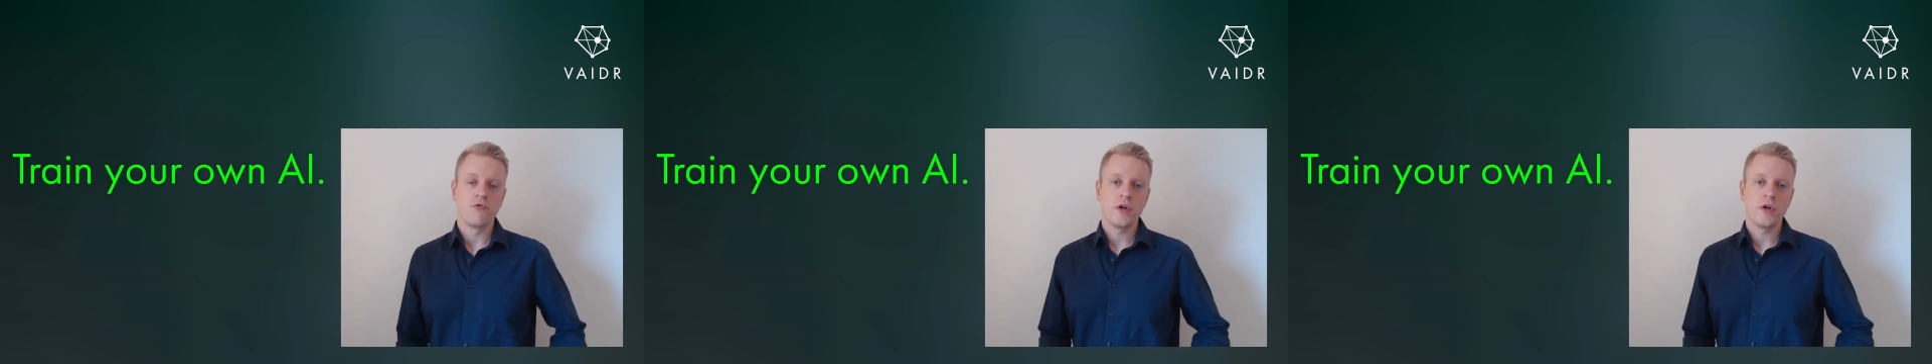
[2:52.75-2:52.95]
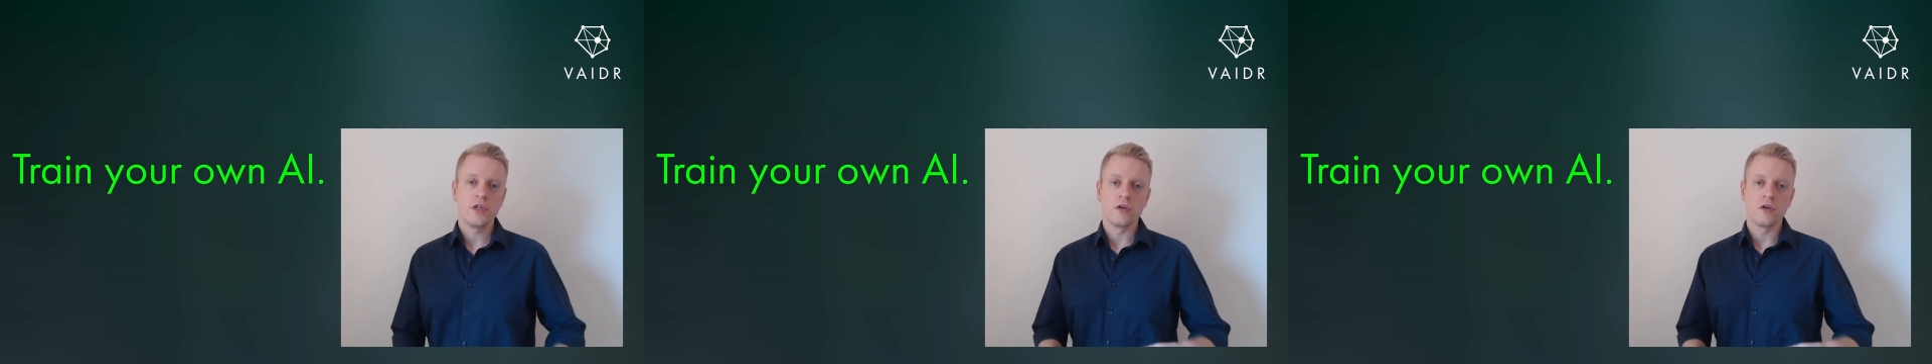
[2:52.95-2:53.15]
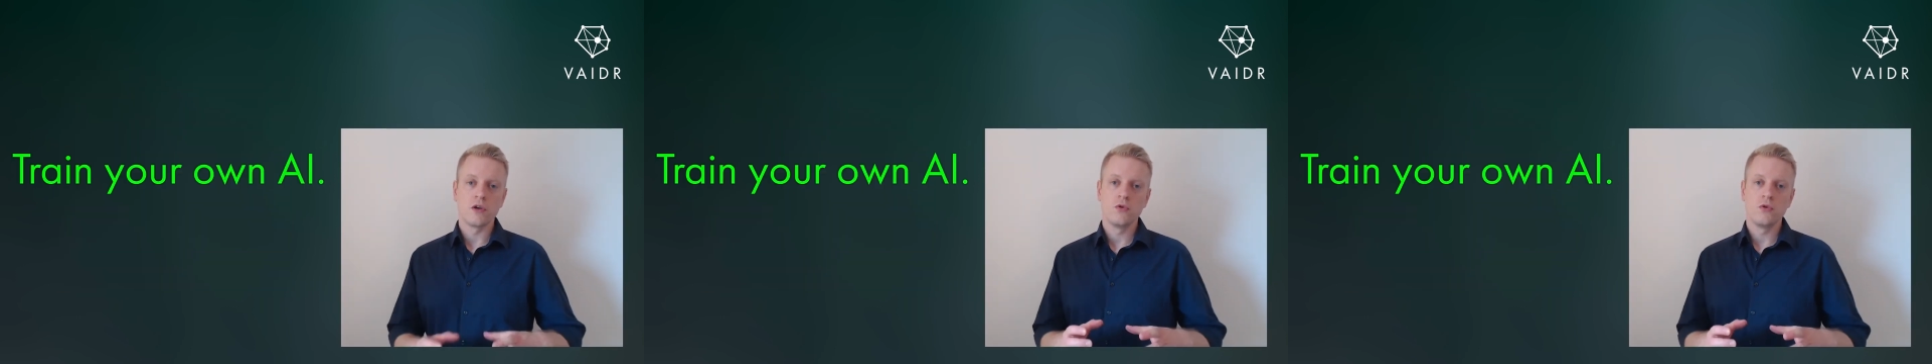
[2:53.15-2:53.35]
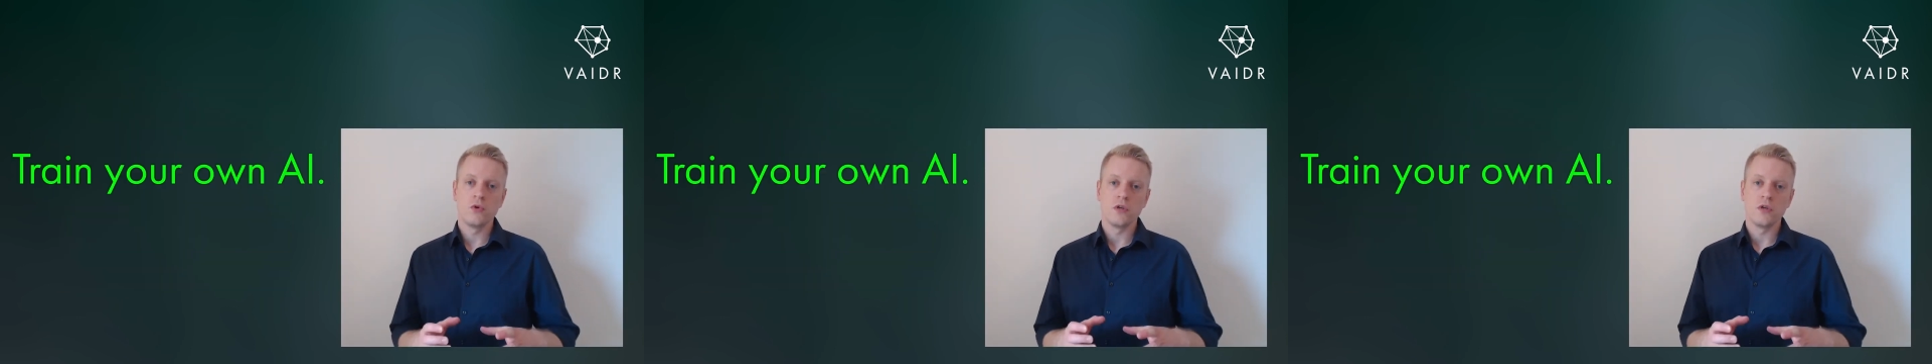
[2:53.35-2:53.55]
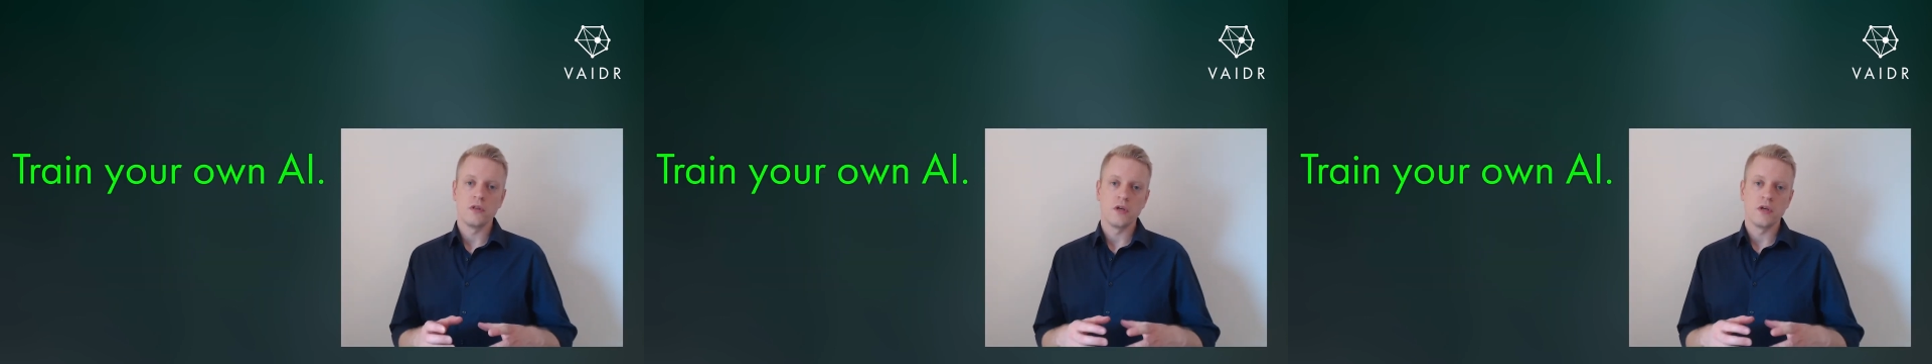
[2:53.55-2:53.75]
included in
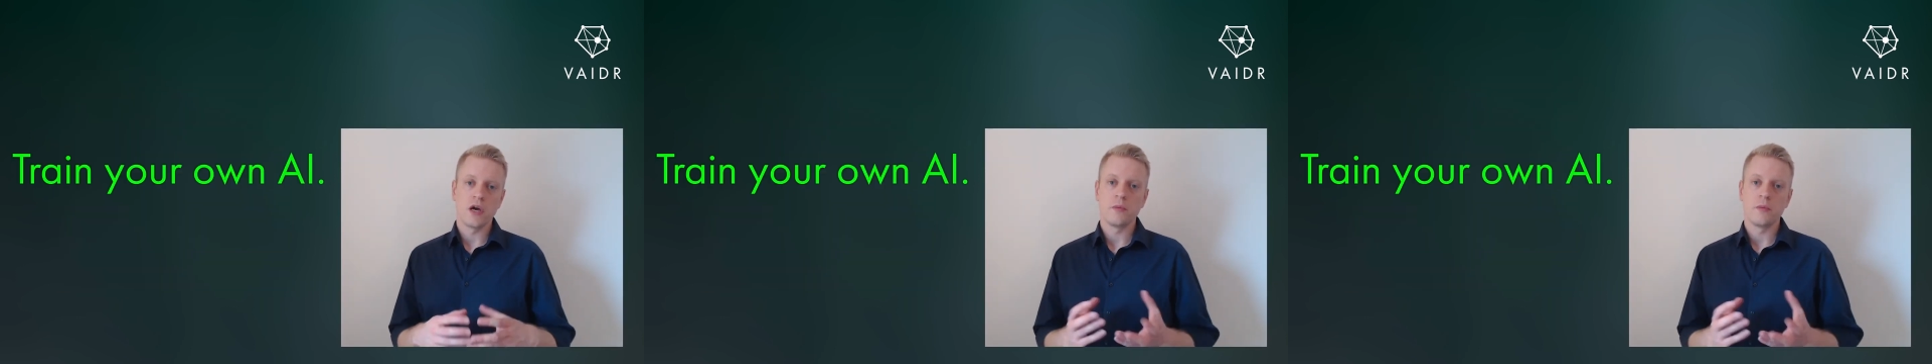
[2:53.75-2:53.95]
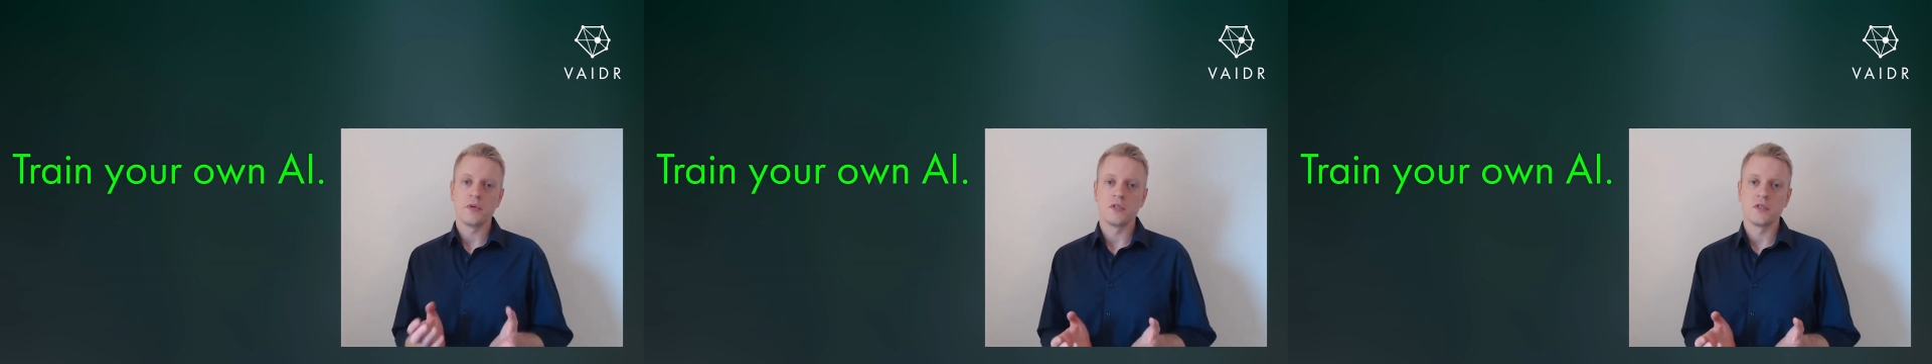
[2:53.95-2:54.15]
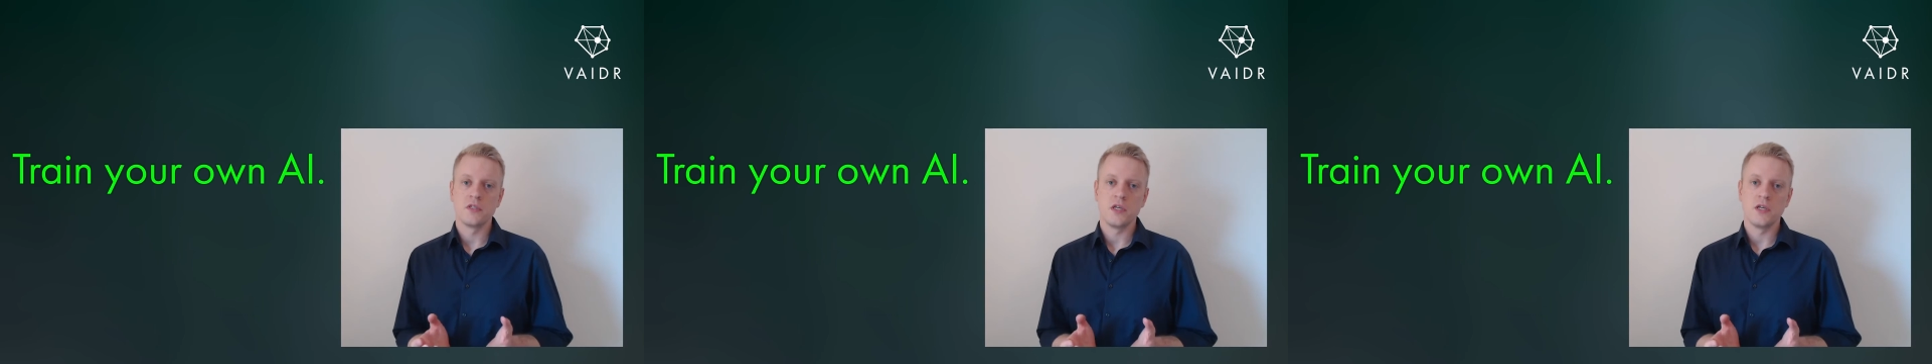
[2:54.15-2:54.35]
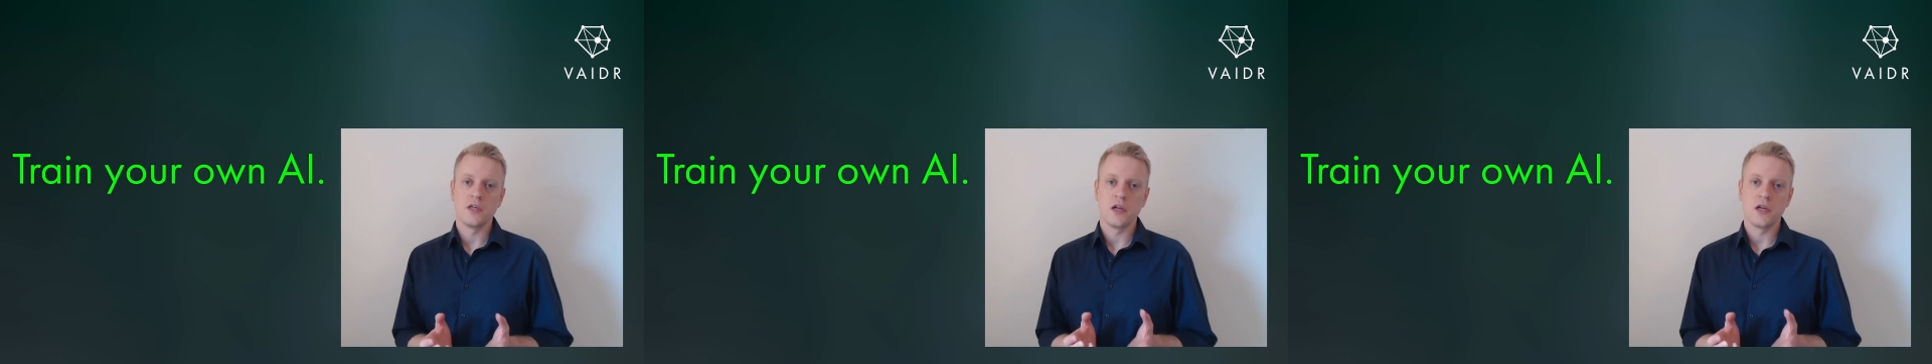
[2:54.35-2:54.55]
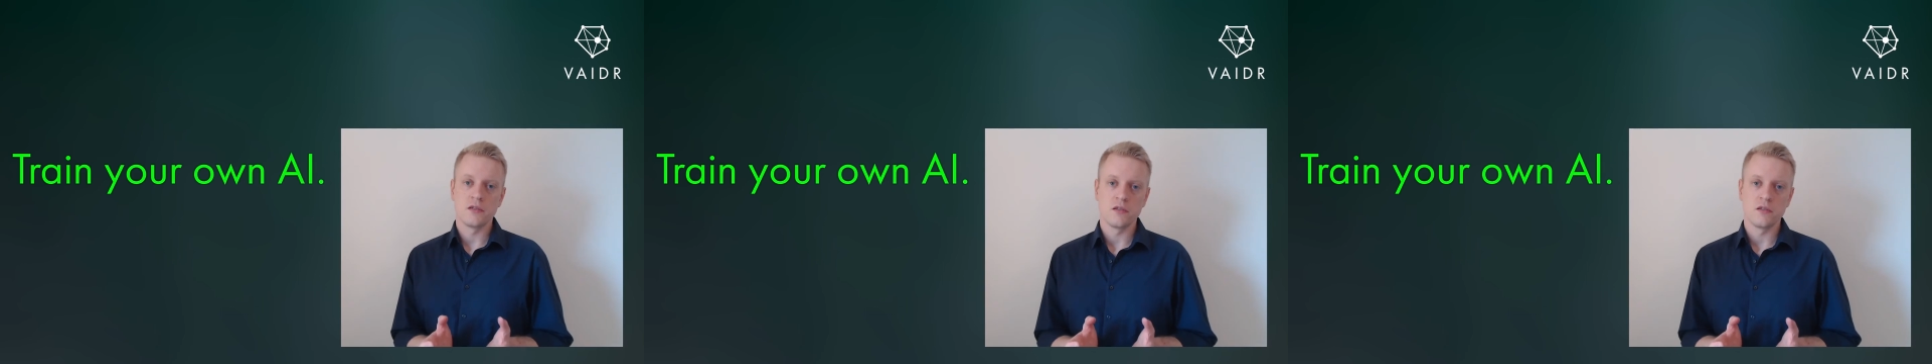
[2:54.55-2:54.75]
the iPSC
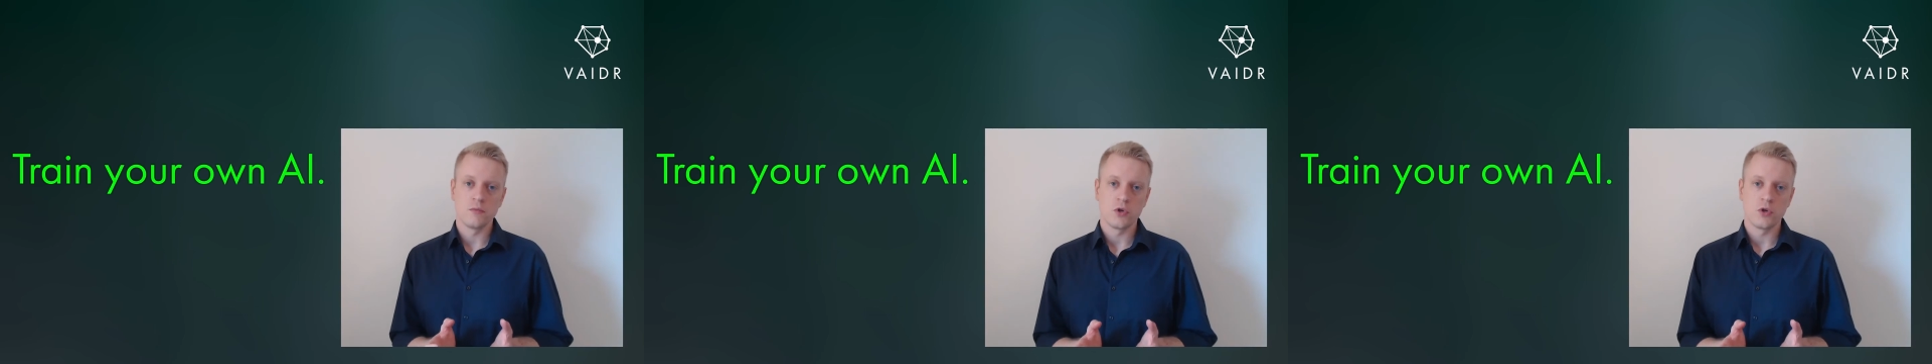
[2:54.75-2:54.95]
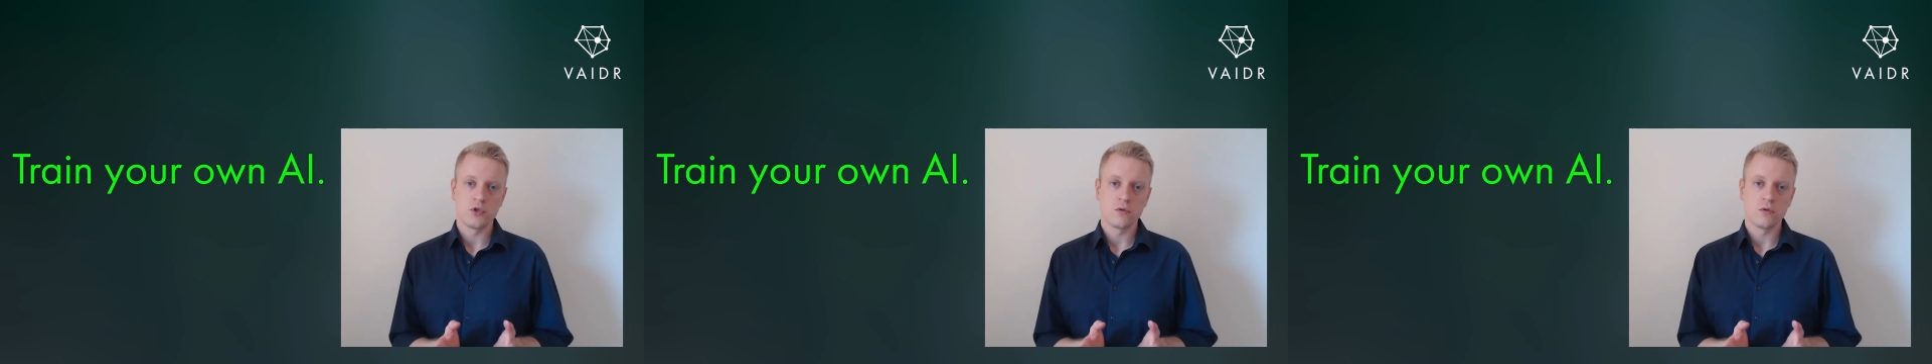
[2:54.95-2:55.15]
analysis module.